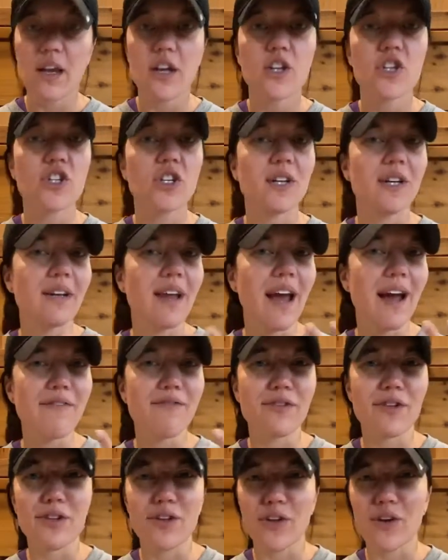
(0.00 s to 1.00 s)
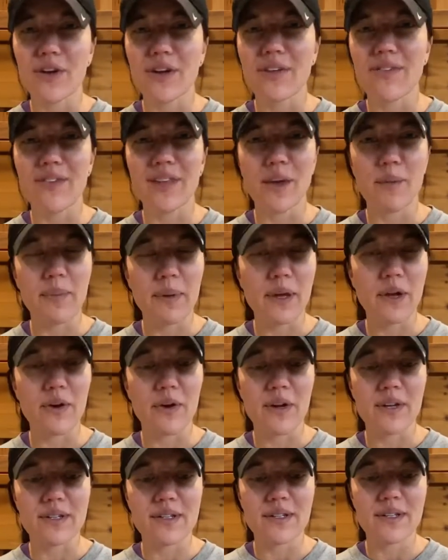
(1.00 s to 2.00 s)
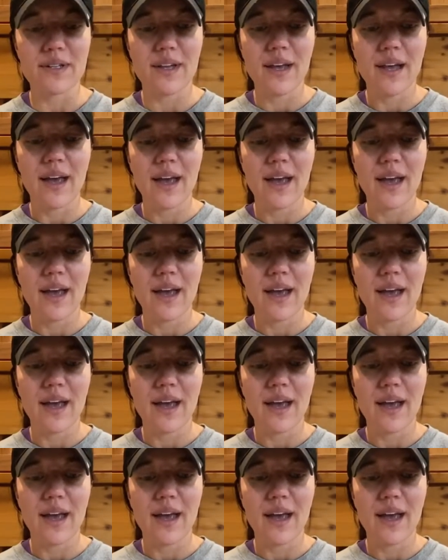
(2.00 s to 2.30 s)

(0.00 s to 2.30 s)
She didn't have the look and the appearance,